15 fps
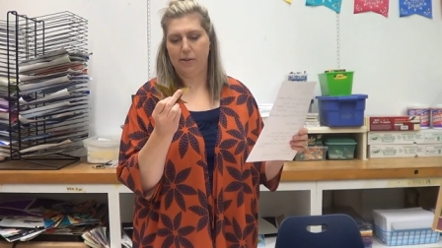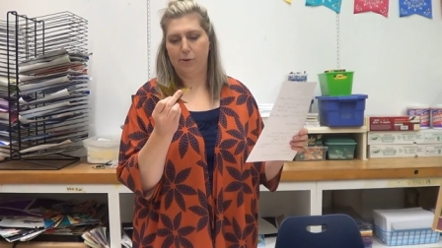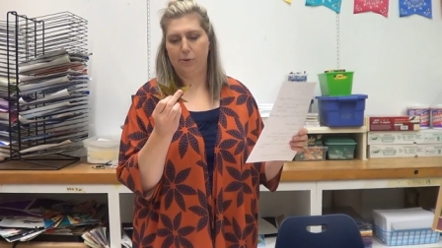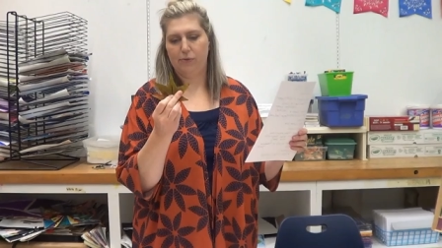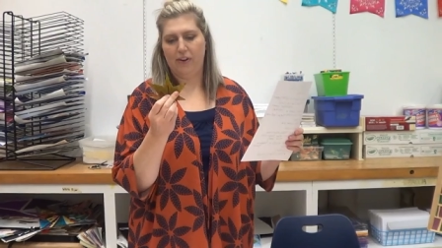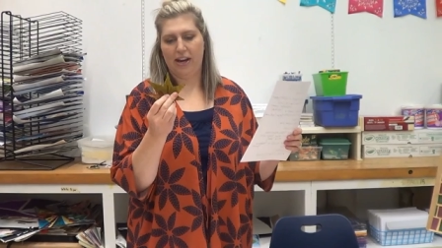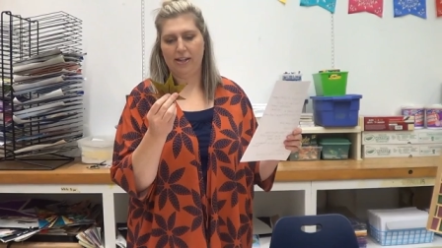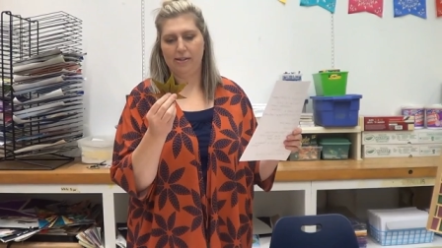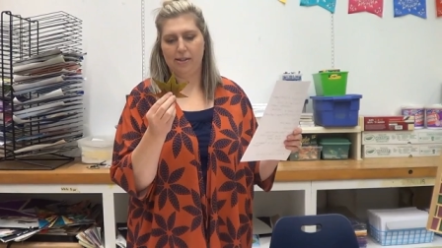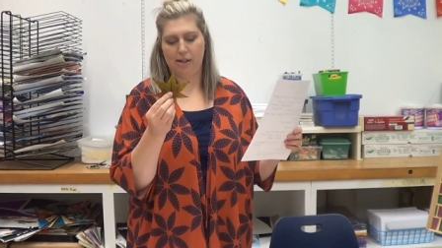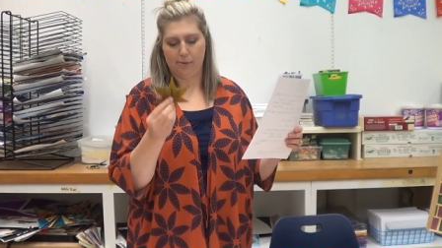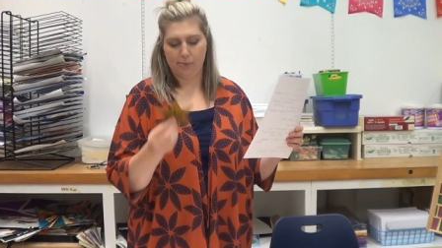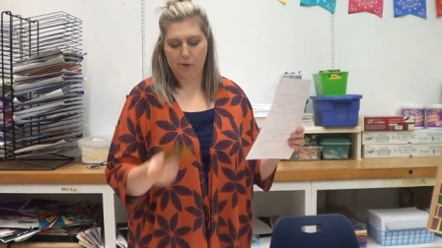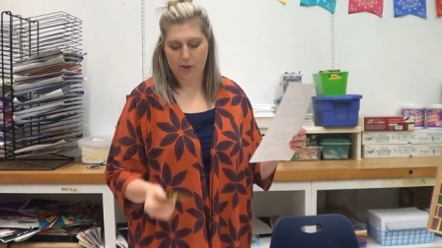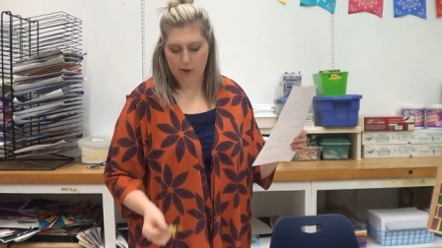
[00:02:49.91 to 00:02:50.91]
those veins in
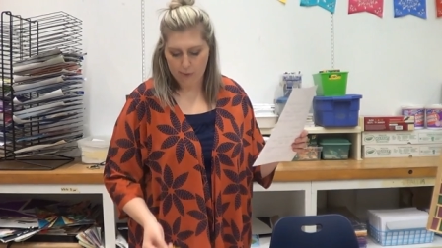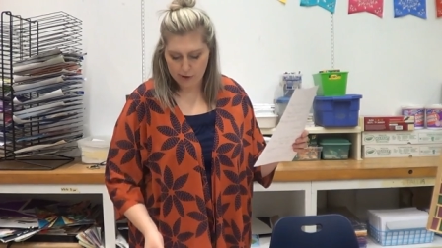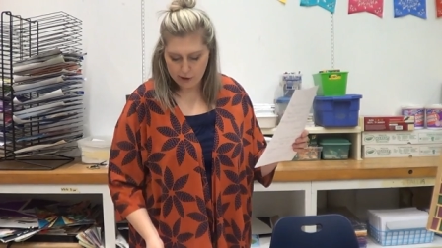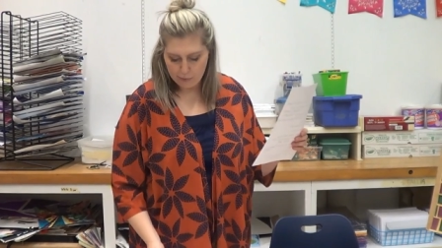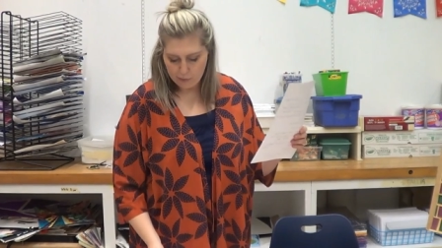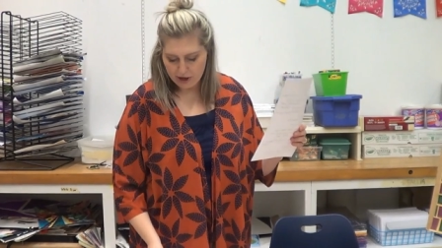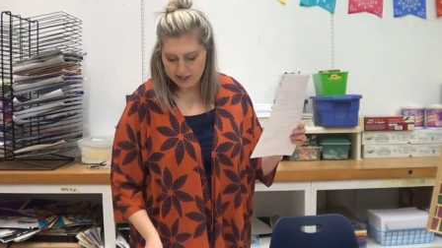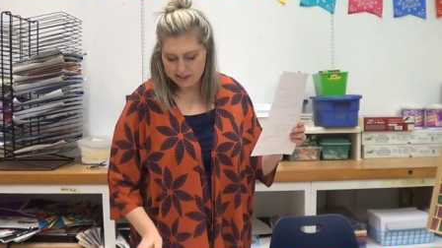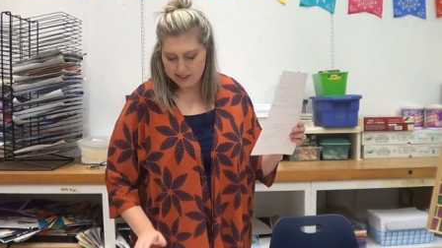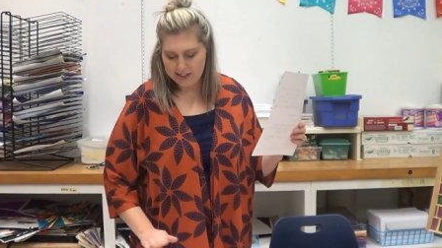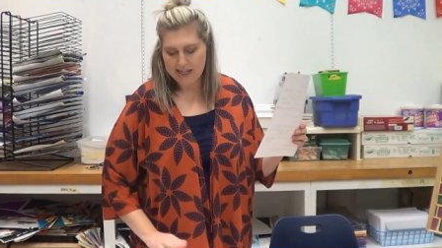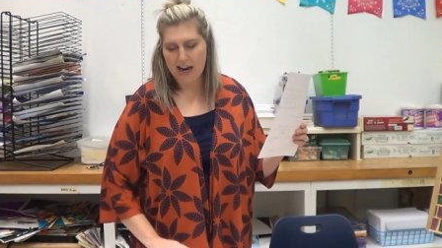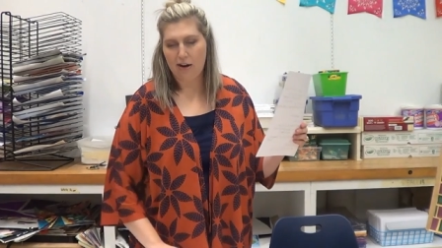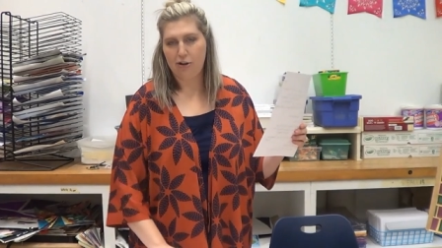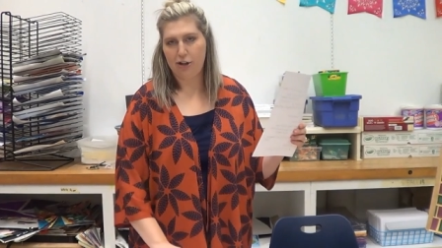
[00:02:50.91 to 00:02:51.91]
them, so that when you press it
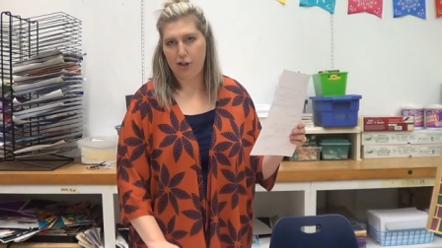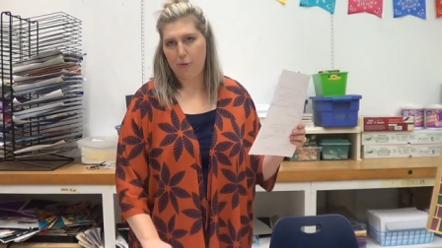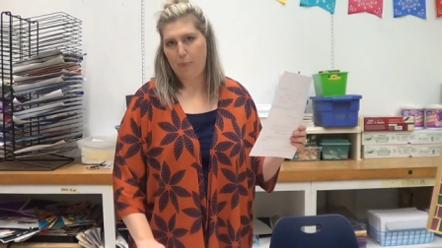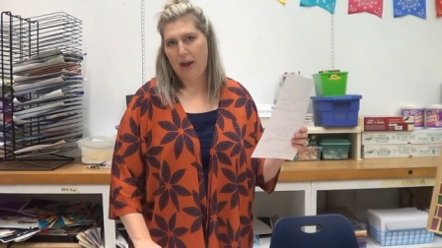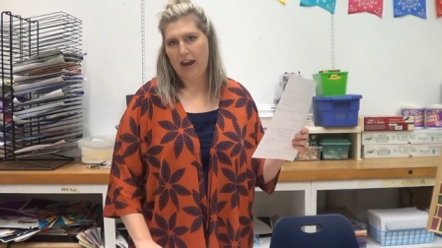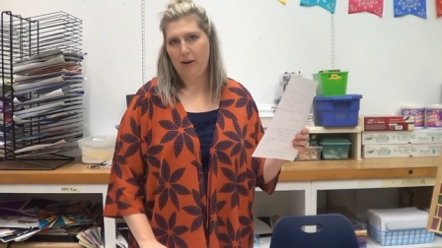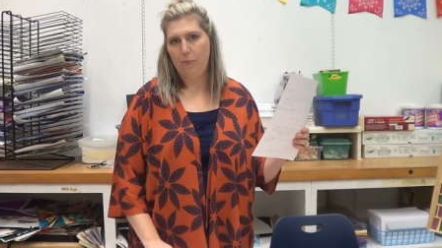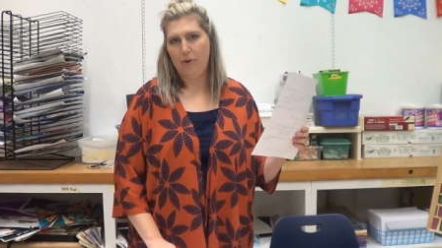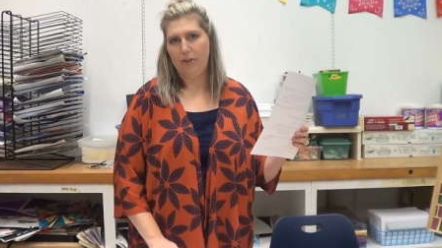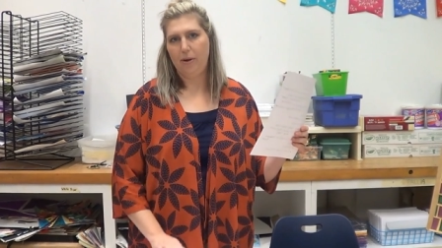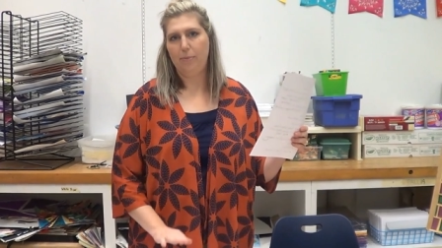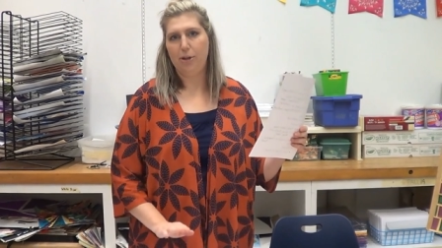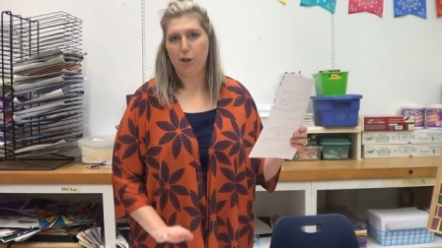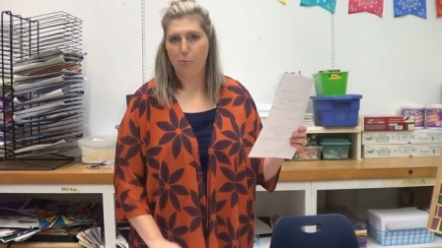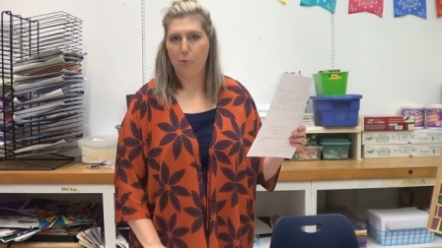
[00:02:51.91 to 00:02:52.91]
down and you paint with
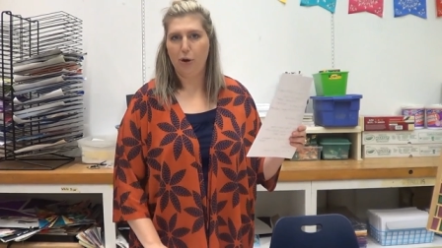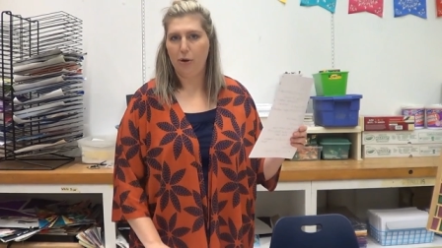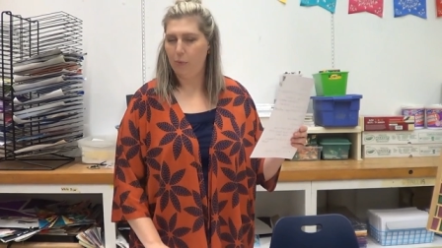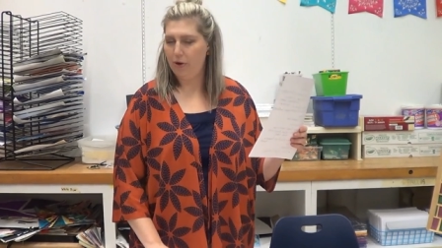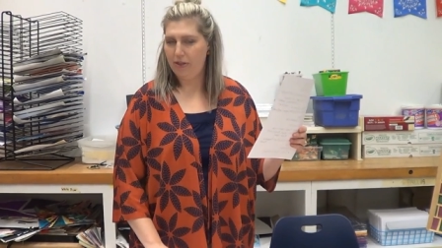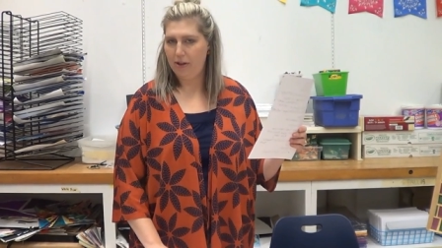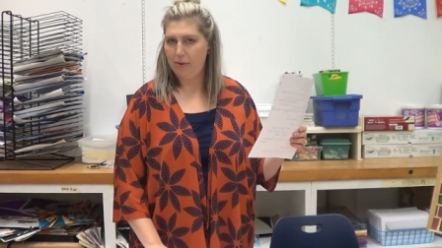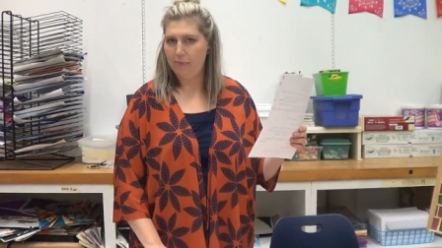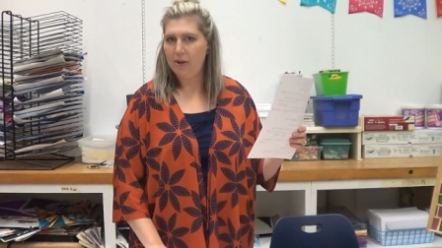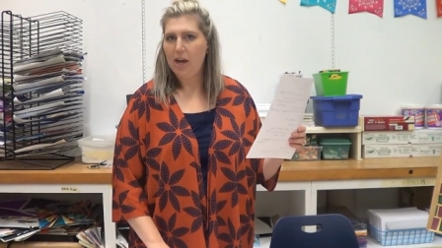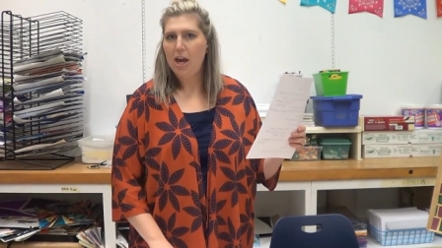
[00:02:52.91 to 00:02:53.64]
them and you print with them,